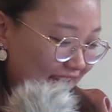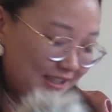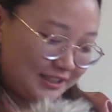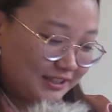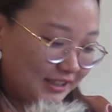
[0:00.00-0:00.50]

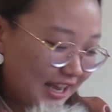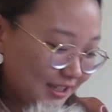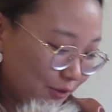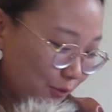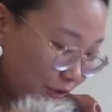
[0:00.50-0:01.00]
The last
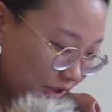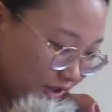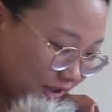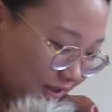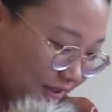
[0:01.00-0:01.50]
question
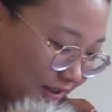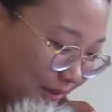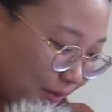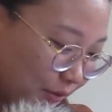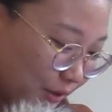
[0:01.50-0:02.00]

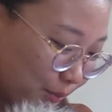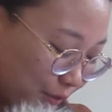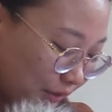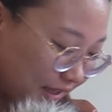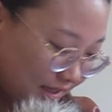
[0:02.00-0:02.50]
about the book
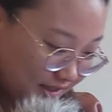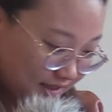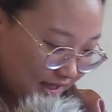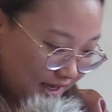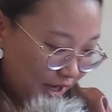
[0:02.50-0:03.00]
is,
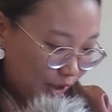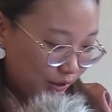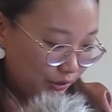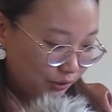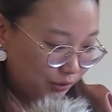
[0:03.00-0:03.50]

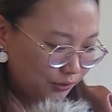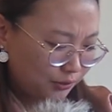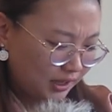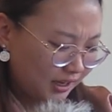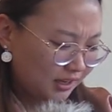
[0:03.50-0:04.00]
do you
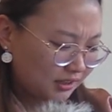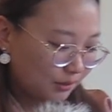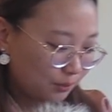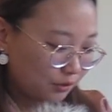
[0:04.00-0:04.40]
think the book